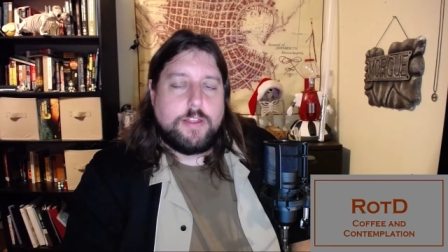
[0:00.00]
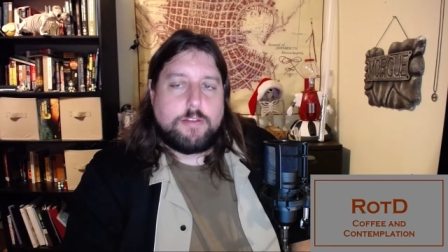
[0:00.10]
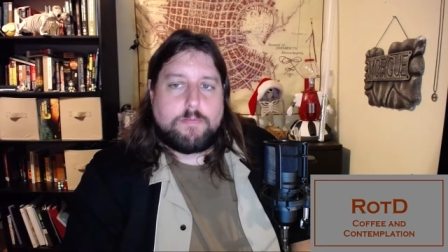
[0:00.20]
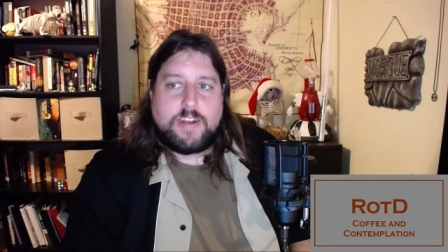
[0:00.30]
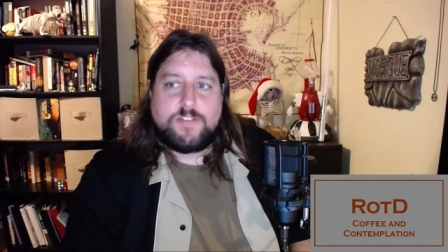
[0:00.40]

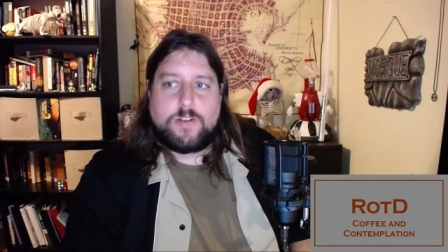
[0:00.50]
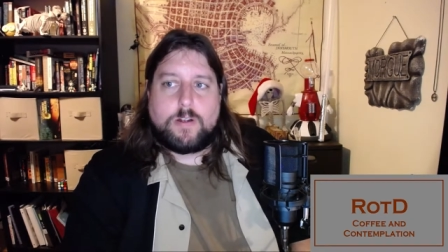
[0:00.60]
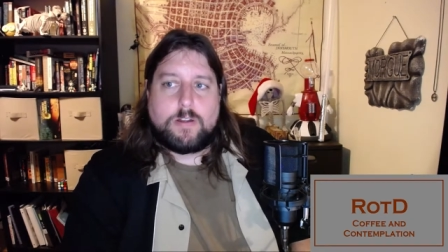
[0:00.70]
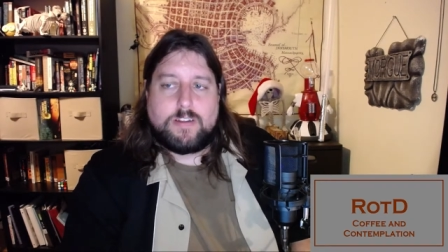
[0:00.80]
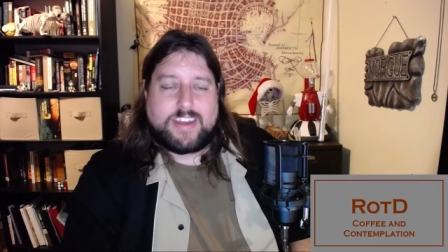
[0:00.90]
The rest
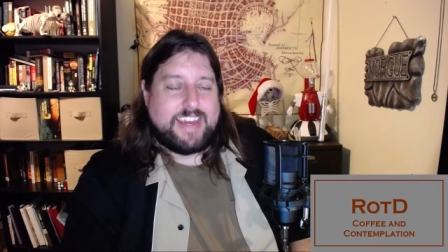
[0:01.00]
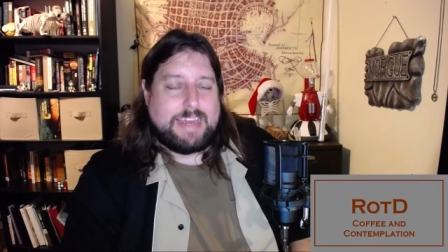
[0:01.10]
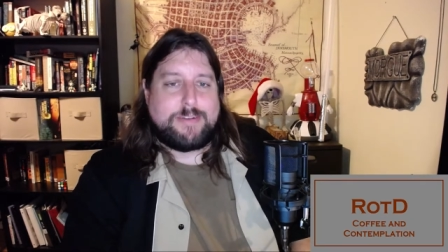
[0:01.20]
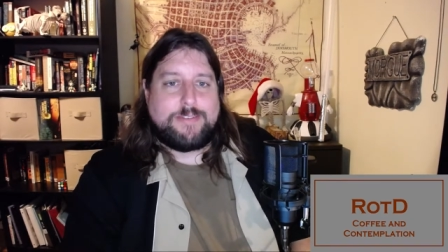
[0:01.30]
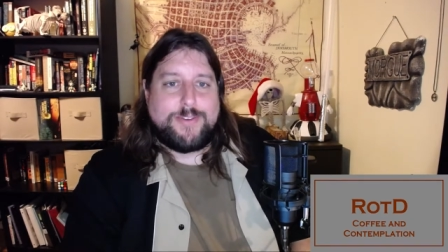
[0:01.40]
are like
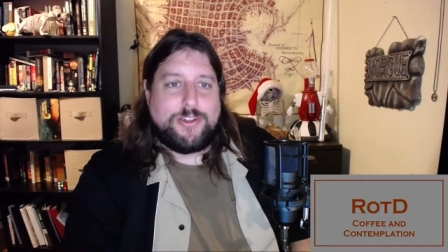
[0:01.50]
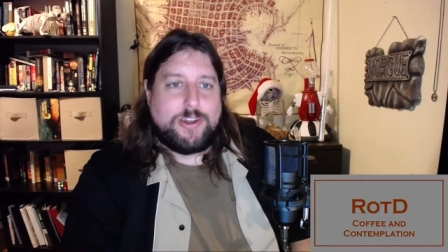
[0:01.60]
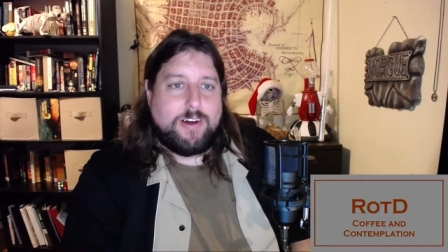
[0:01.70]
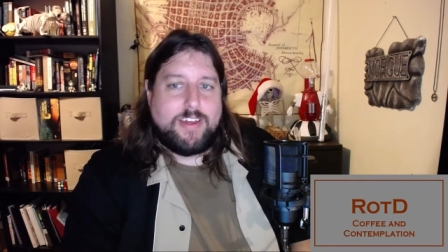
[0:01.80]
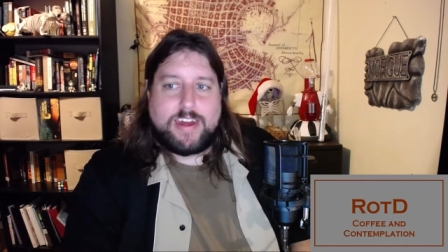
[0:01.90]
Amityville
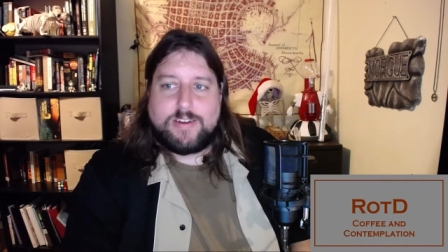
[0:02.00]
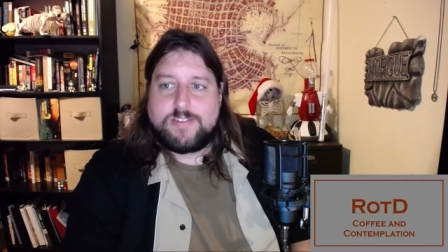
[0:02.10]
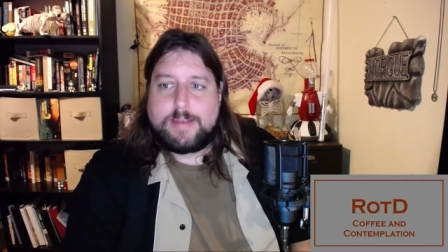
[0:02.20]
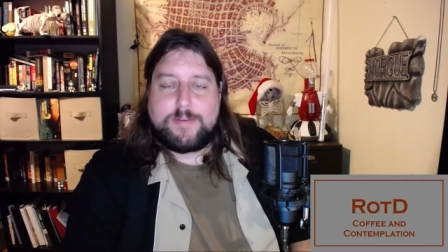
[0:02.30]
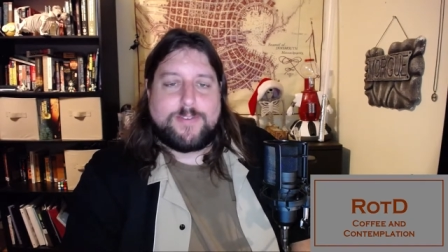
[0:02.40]

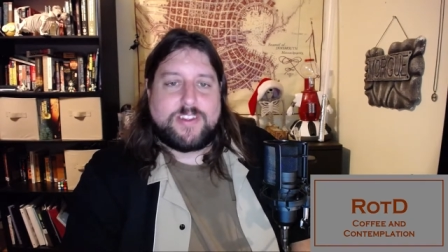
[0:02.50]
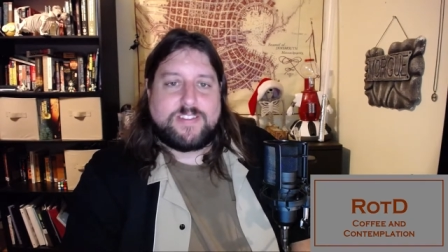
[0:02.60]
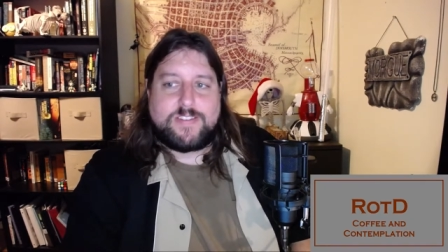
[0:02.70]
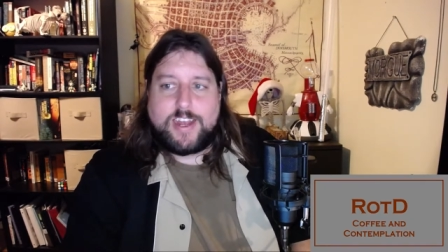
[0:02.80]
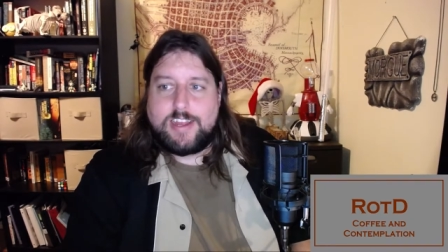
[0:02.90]
Dollhouse, Amityville
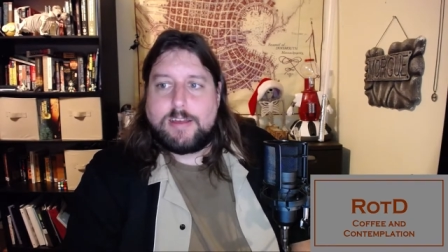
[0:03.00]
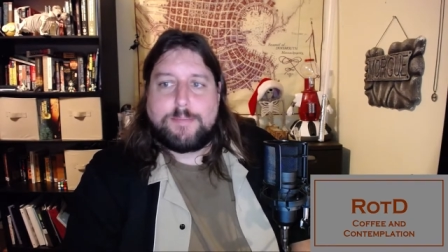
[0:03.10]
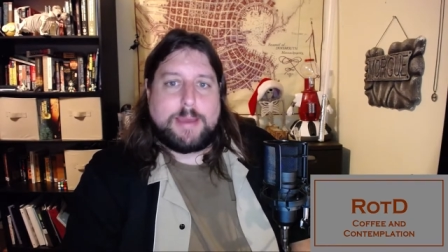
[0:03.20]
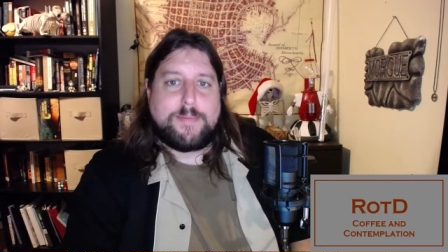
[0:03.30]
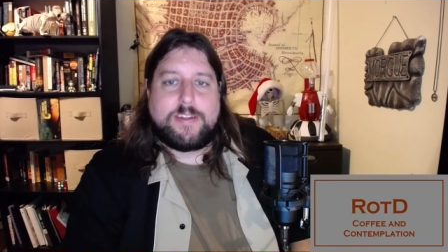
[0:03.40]

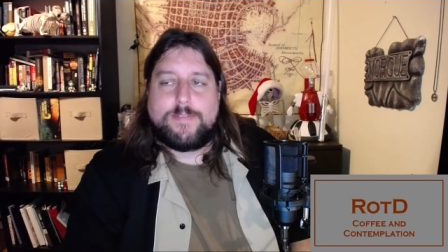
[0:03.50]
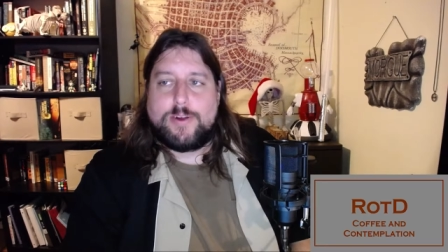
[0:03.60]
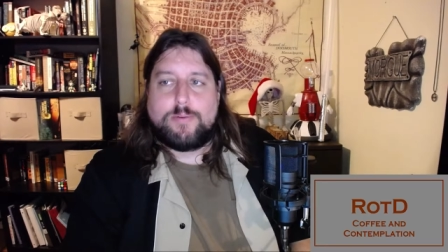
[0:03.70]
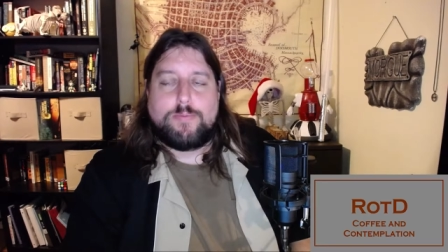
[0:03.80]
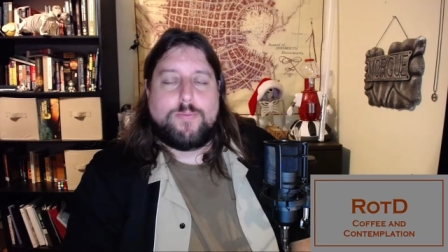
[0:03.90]
Asylum,
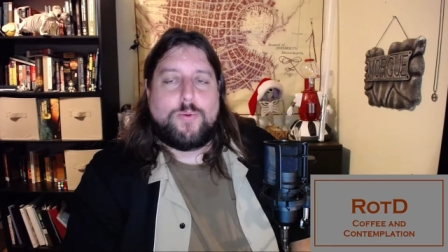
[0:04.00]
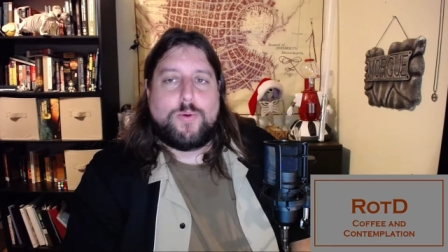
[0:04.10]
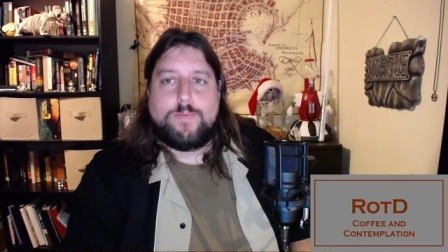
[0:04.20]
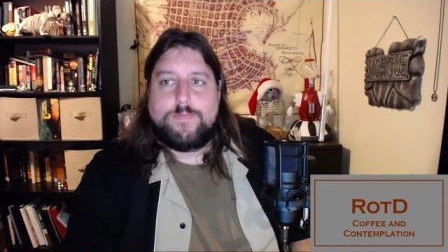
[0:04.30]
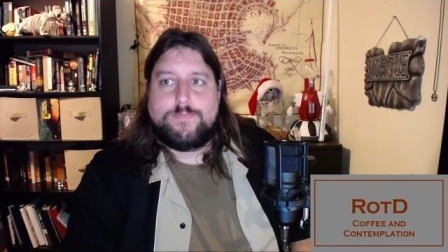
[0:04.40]
Amityville
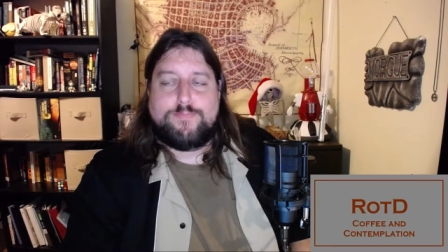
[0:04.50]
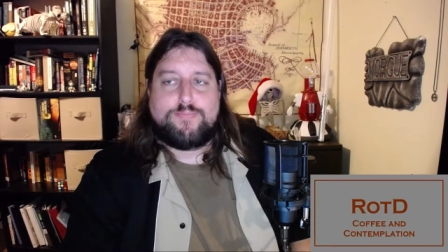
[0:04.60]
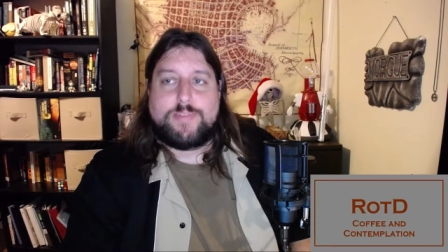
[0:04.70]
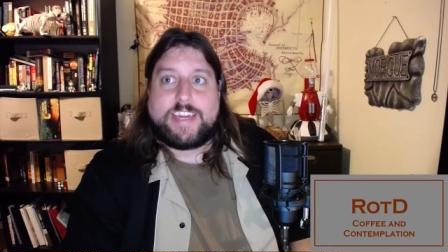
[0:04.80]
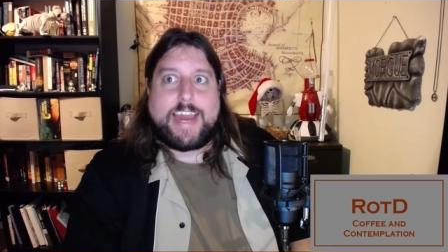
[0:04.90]

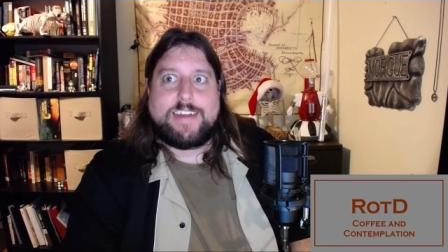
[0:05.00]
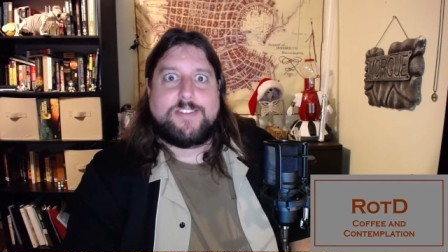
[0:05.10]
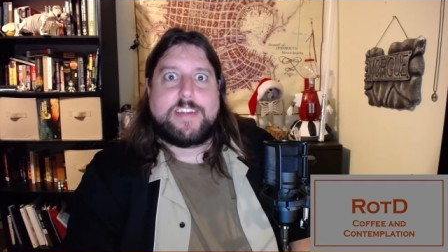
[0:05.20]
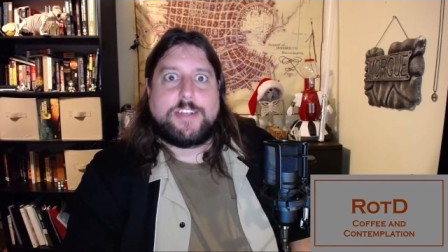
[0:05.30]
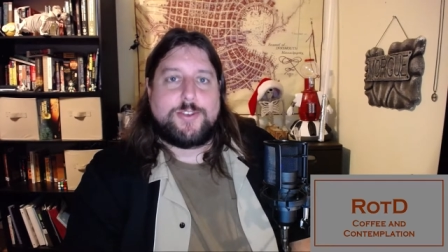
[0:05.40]
gas
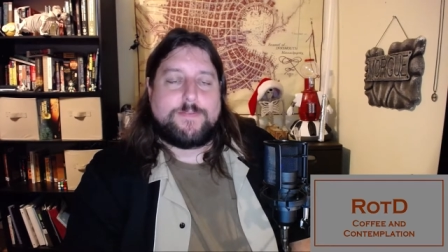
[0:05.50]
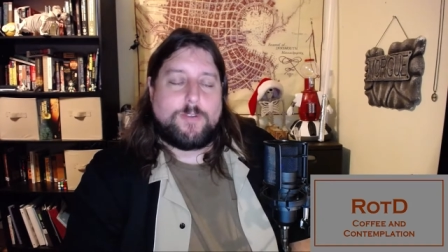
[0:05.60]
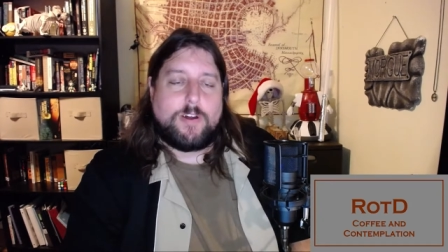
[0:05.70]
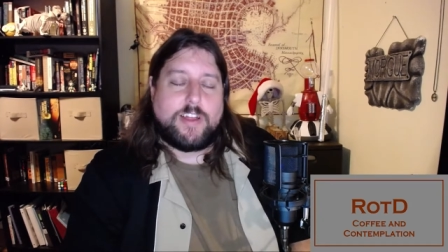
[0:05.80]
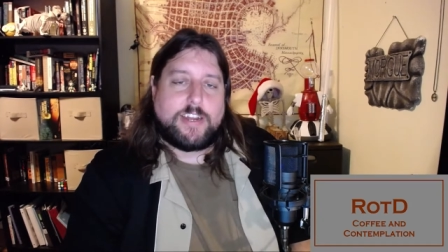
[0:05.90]
station,
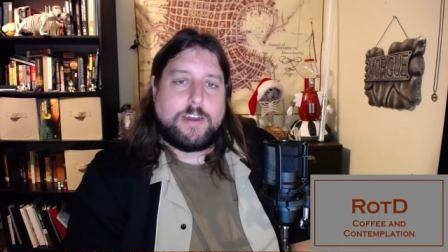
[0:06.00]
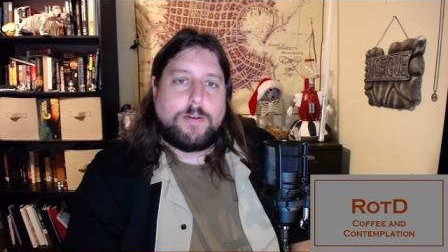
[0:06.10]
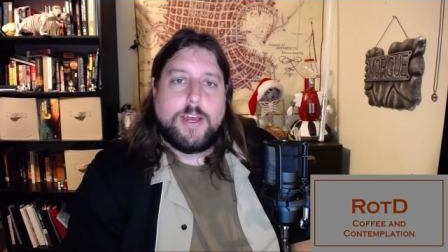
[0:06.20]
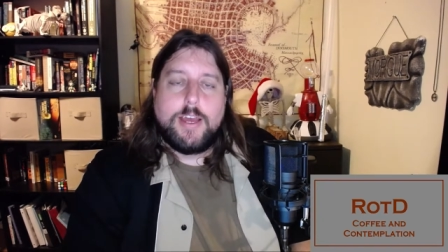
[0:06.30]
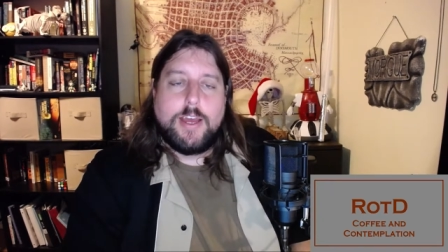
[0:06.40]
for all I know.